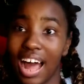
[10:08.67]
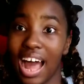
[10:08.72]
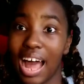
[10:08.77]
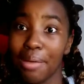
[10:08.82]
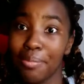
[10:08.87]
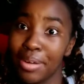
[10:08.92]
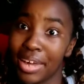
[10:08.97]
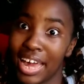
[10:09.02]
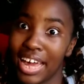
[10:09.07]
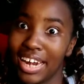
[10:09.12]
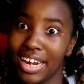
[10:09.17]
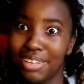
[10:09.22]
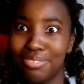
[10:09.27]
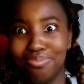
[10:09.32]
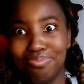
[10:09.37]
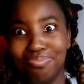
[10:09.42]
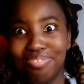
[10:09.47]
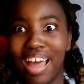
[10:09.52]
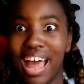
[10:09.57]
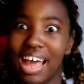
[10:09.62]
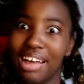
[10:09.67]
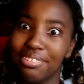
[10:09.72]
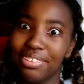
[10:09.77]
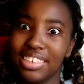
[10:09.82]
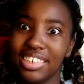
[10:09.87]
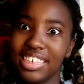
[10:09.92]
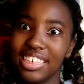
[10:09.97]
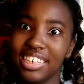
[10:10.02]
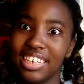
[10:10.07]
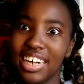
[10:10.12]
I'm Michaela. I
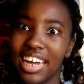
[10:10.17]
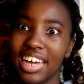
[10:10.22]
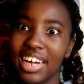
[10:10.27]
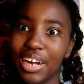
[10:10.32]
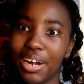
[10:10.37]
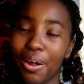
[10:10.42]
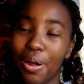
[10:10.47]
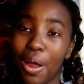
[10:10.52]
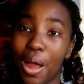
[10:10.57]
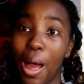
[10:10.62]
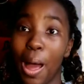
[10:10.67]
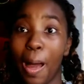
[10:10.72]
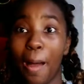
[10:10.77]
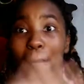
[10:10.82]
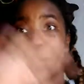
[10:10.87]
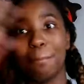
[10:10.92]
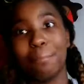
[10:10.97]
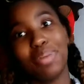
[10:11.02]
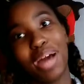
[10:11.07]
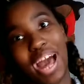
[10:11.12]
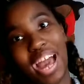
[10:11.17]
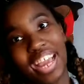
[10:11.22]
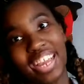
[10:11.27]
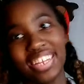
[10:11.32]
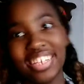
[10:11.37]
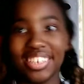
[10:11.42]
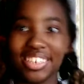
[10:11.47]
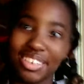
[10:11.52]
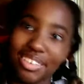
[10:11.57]
will see you later. Bye.